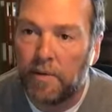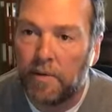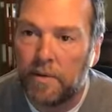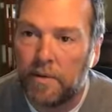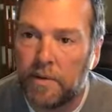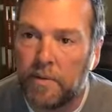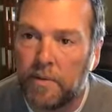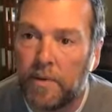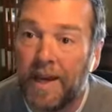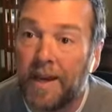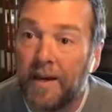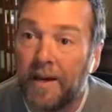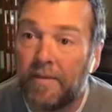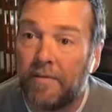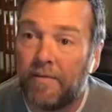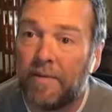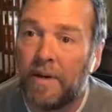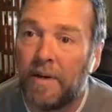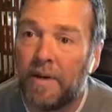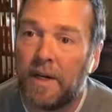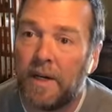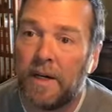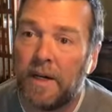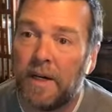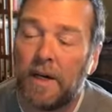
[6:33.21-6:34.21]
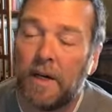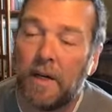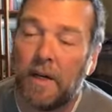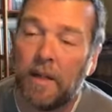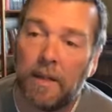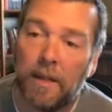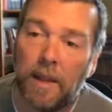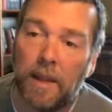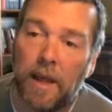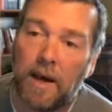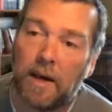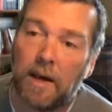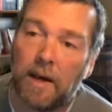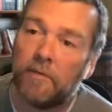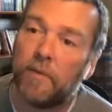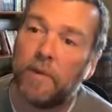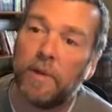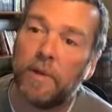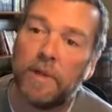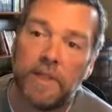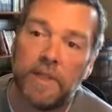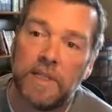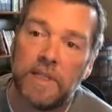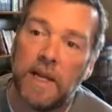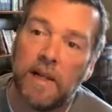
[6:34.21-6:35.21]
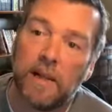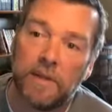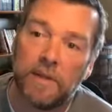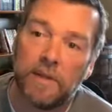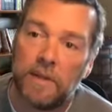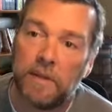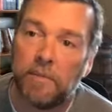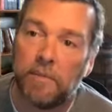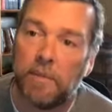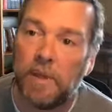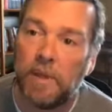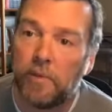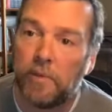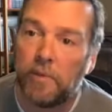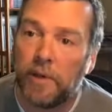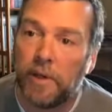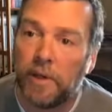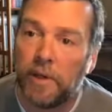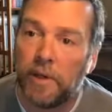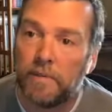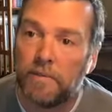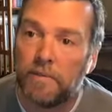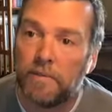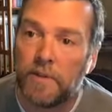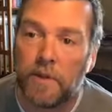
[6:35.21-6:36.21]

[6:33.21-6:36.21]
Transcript: So we have uh, a lot of really talented people here.